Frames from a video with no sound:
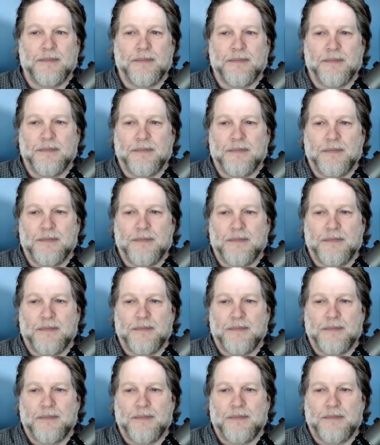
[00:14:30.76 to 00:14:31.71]

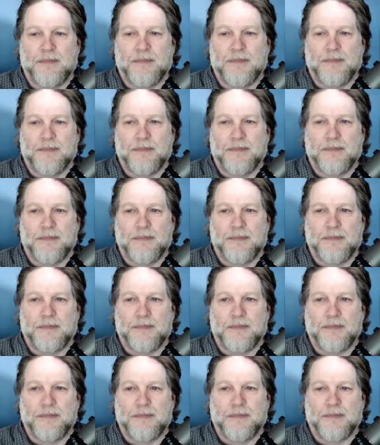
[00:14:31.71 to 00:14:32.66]

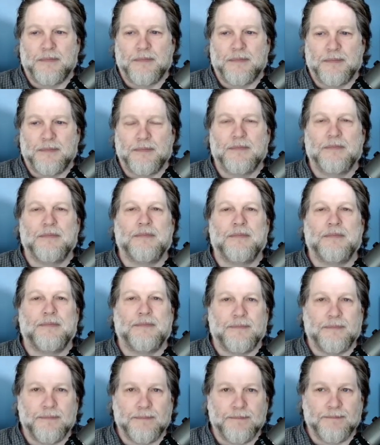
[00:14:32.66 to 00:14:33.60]

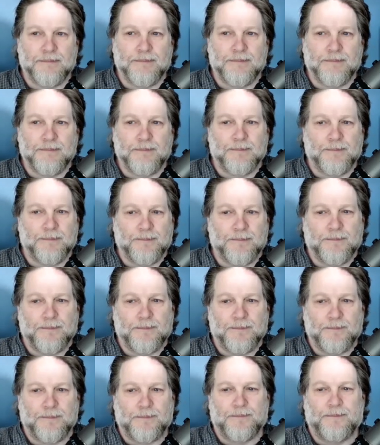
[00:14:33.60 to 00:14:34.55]

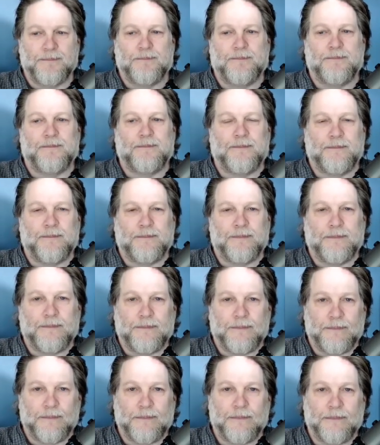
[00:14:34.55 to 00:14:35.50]

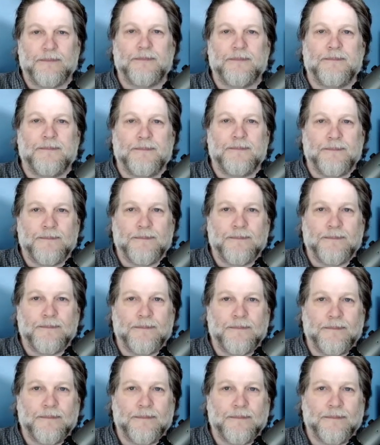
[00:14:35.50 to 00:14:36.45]

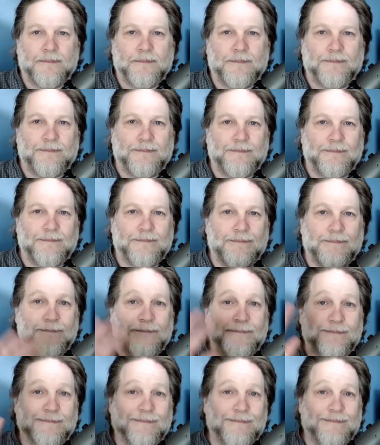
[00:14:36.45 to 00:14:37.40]

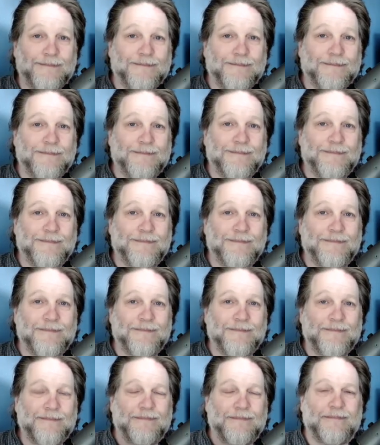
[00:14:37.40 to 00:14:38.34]

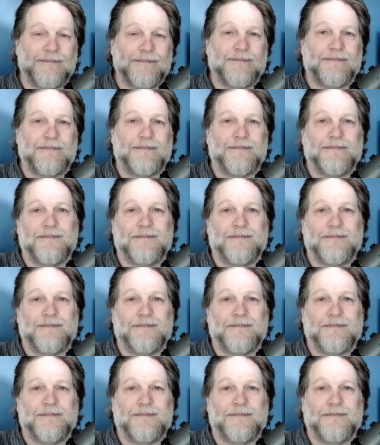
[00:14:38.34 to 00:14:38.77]
[no speech]